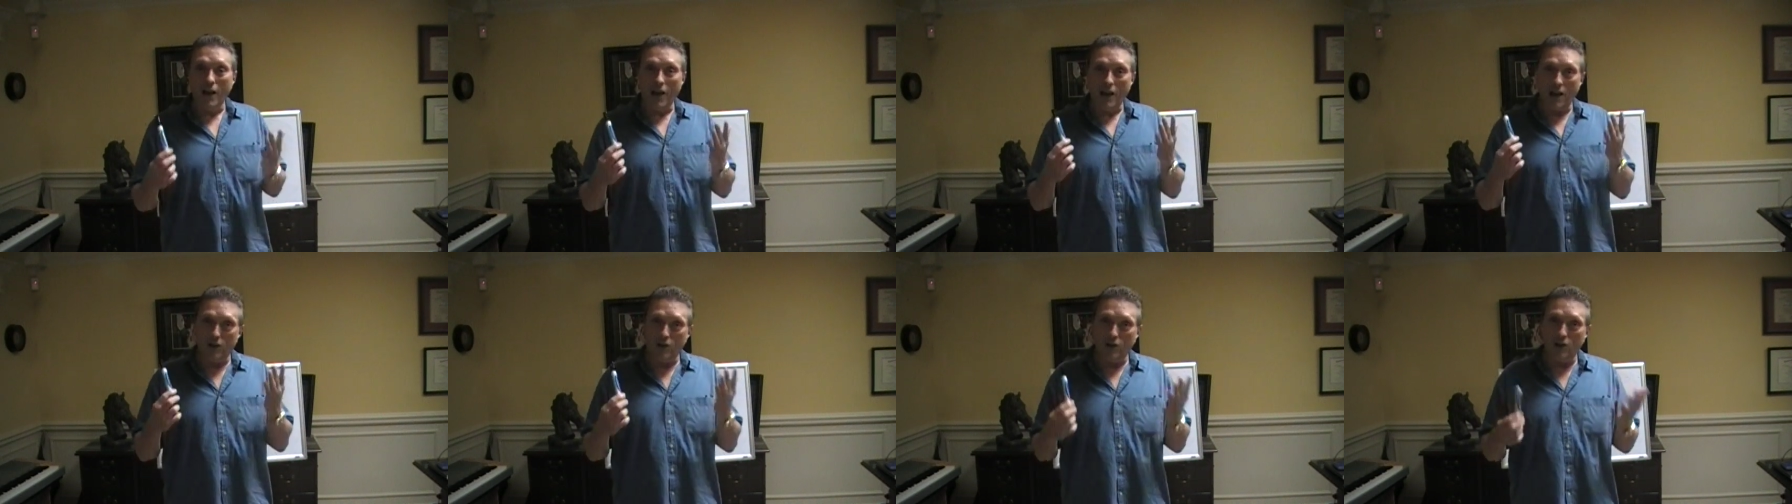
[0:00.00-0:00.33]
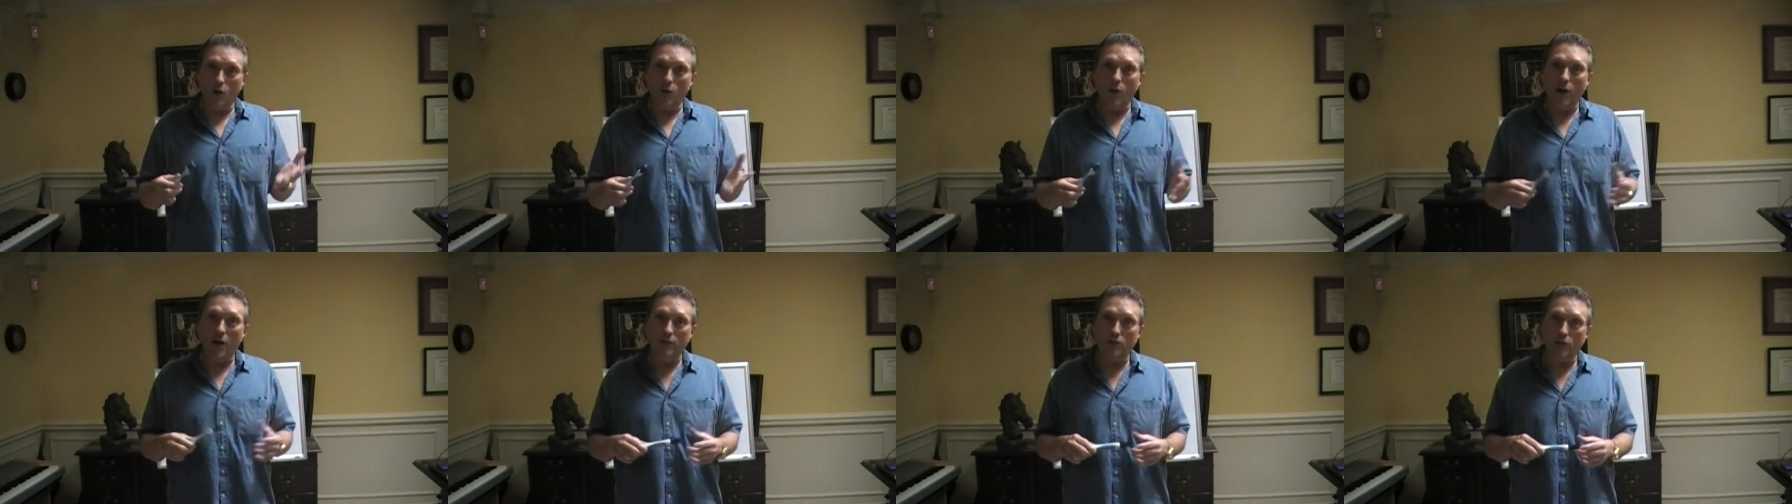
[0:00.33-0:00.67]
And
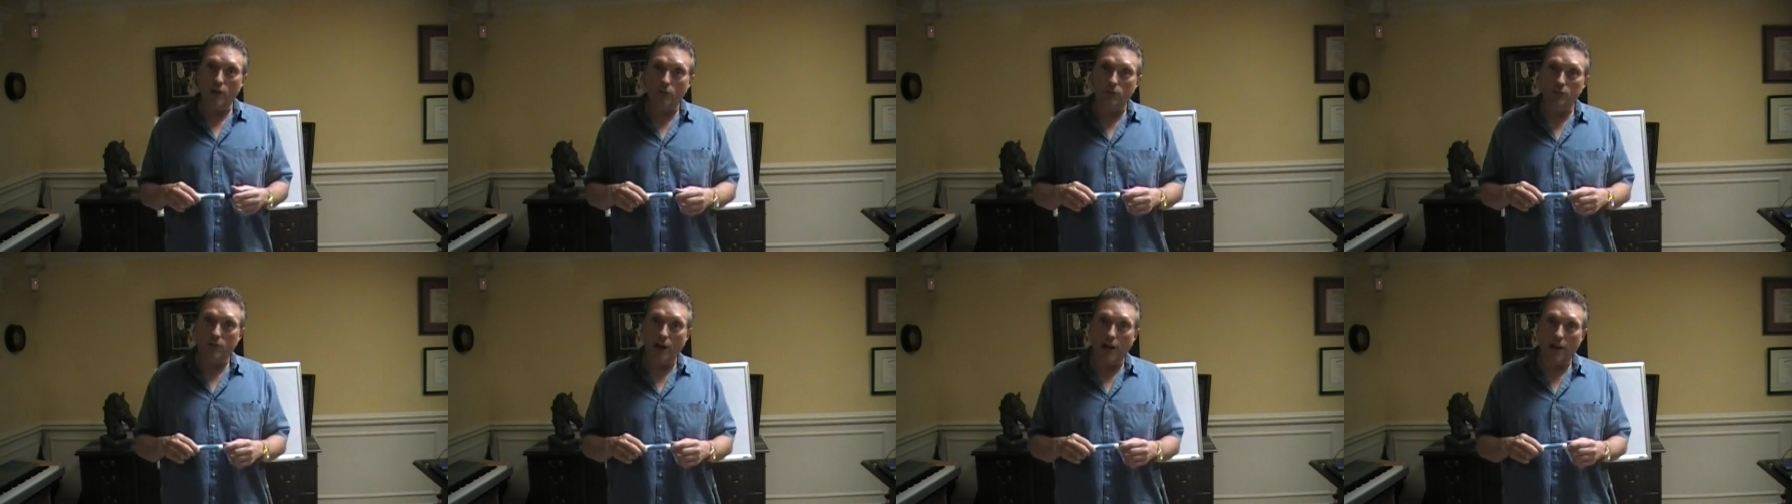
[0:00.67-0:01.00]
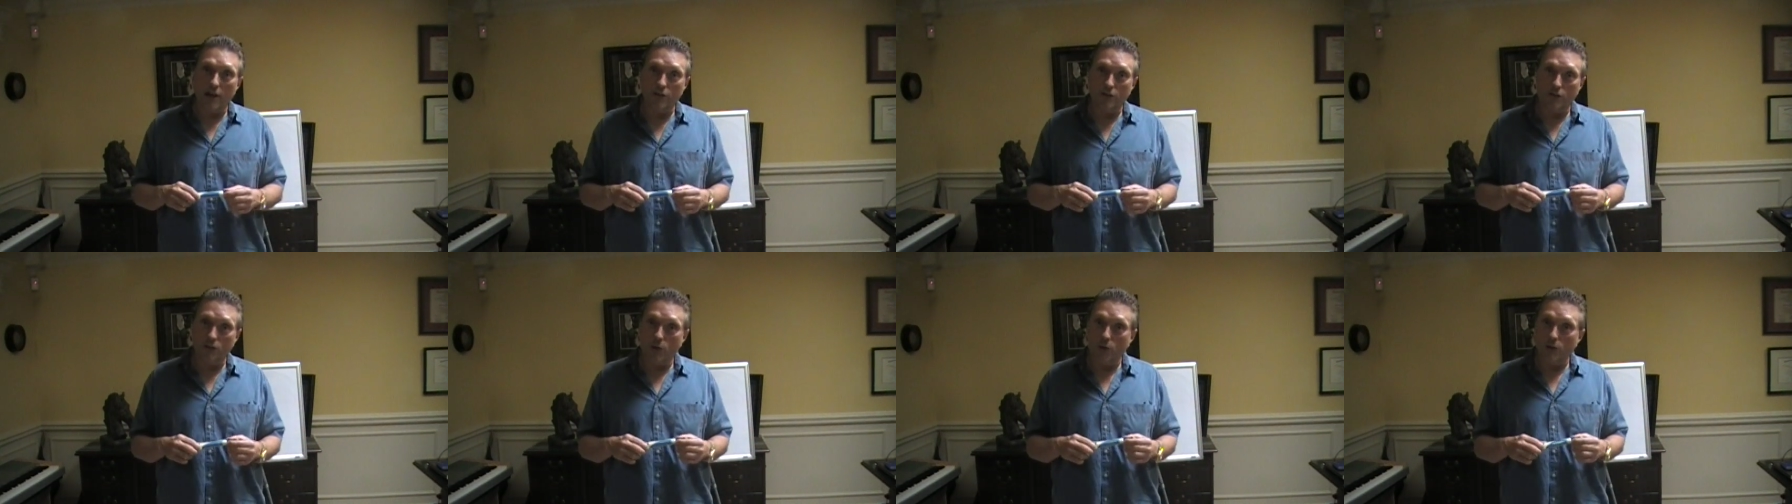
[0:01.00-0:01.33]
no, no
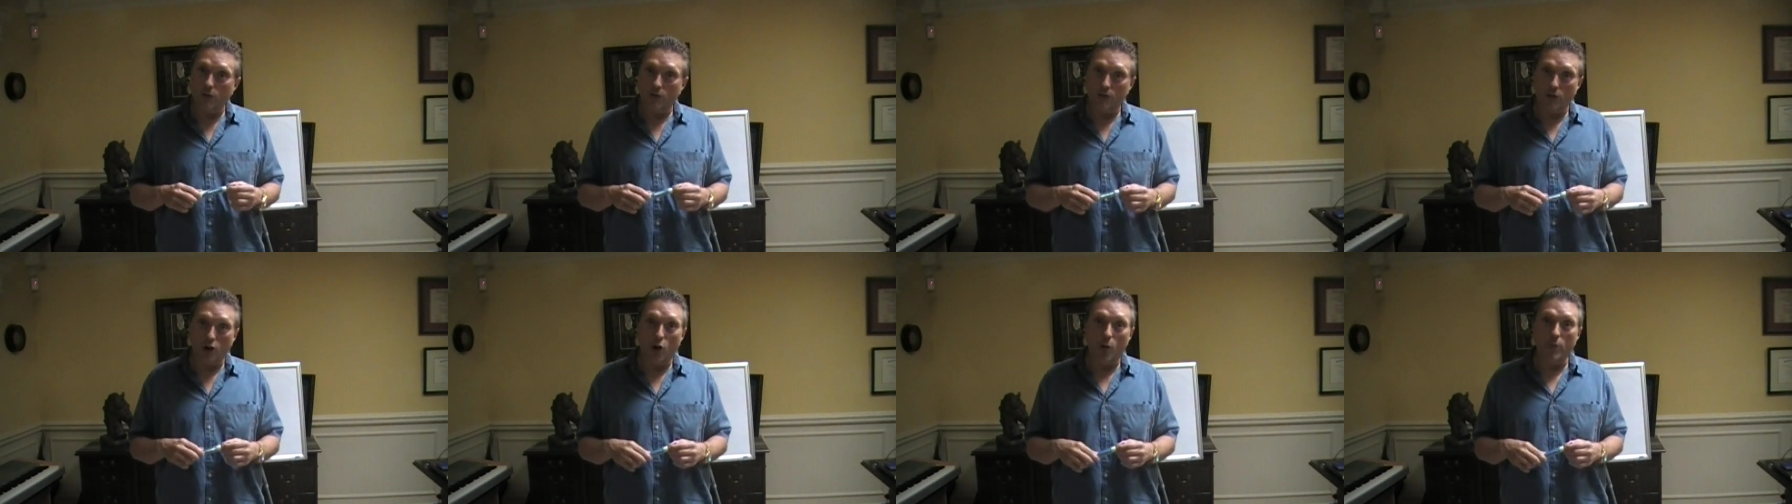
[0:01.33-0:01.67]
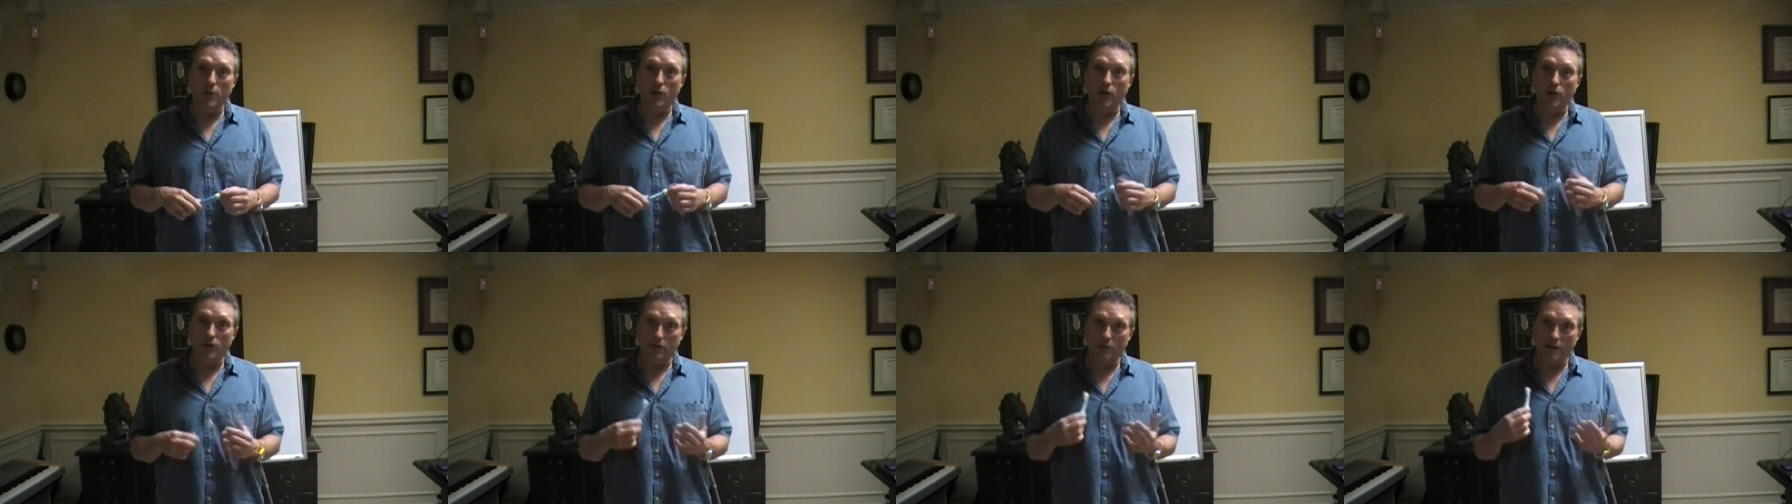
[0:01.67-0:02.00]
diet sodas at all,
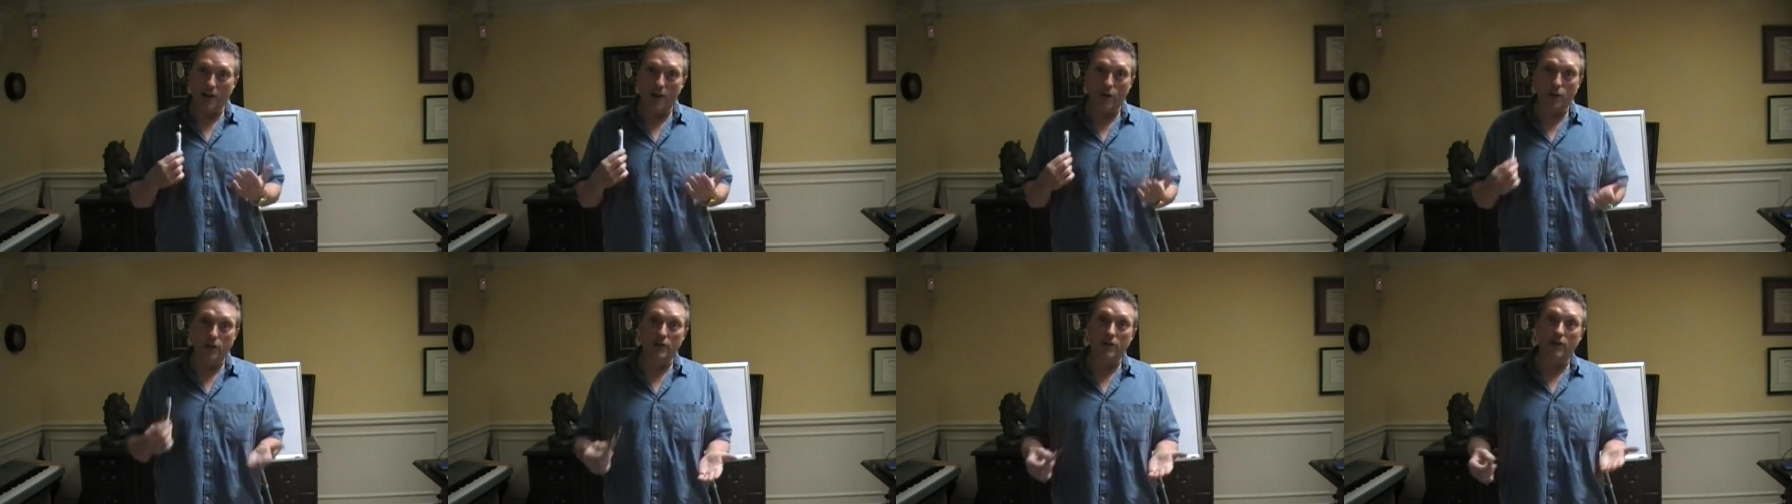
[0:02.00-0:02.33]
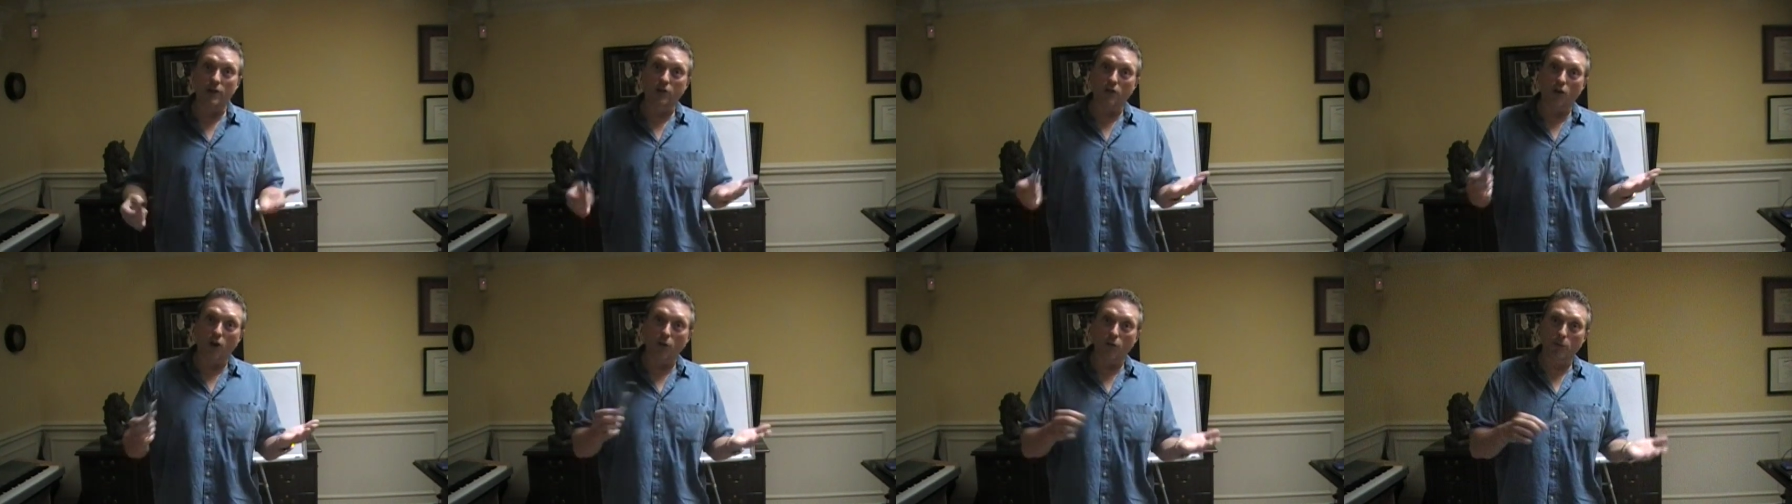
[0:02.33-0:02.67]
because it not only
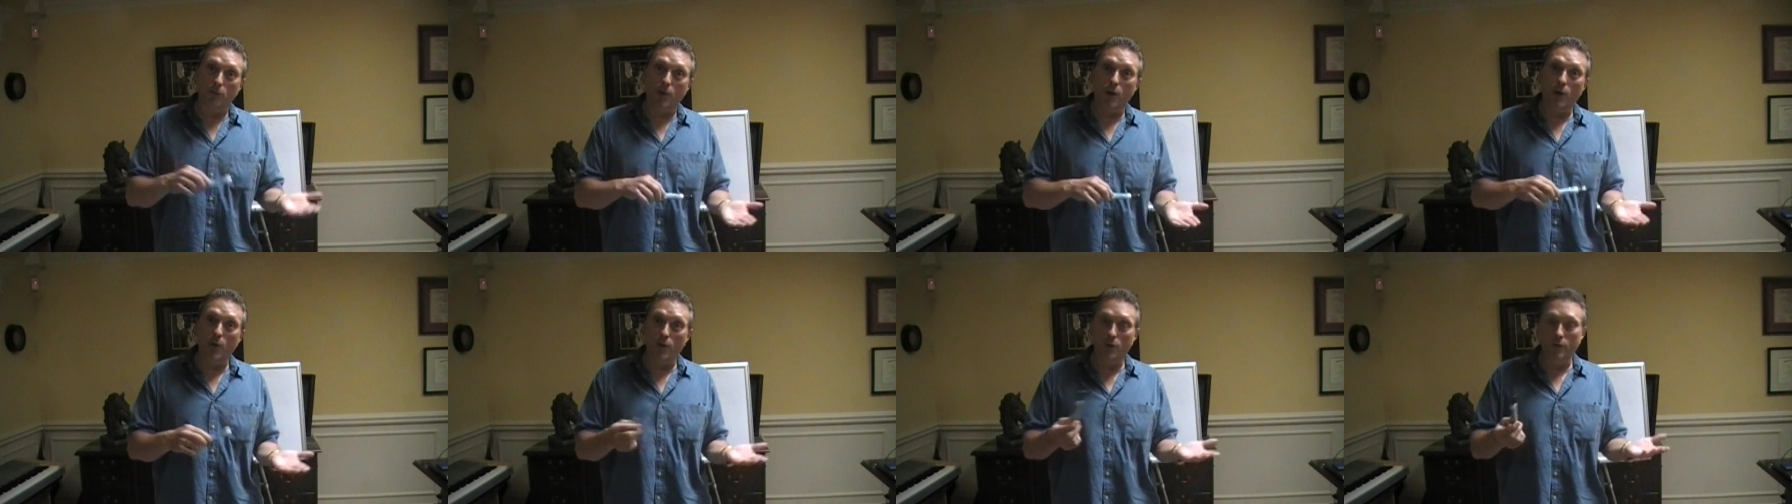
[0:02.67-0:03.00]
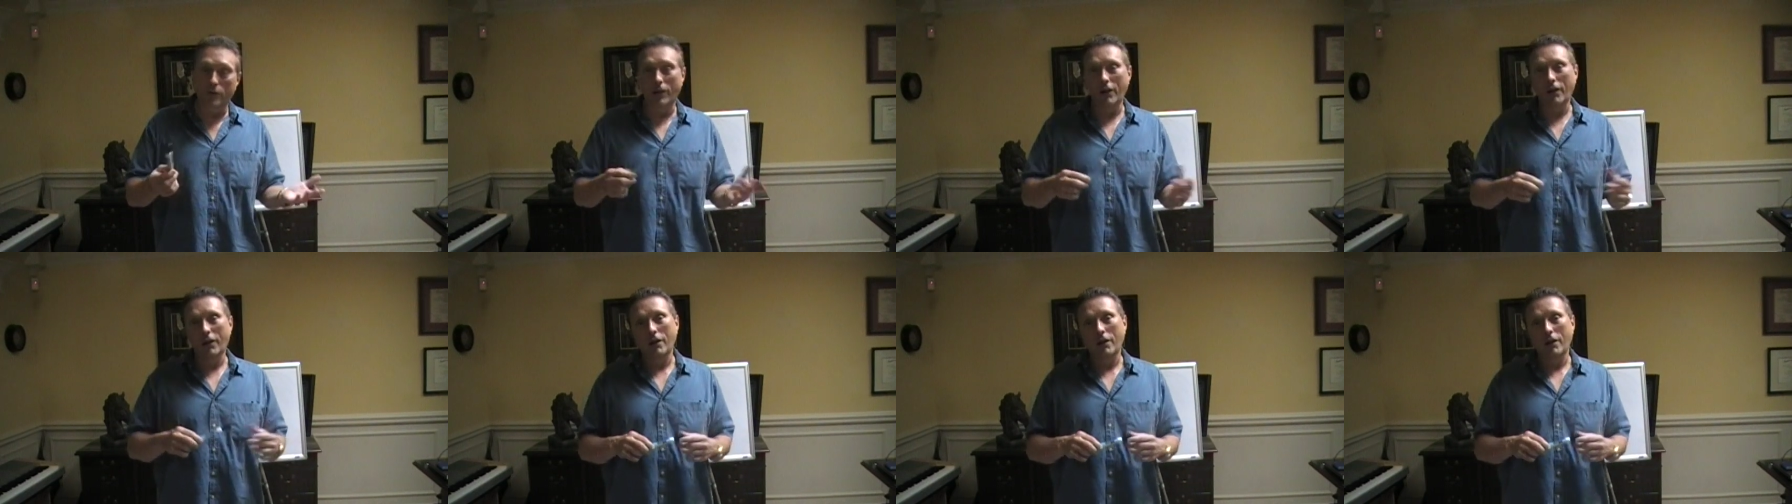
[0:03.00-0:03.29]
dissolves bones,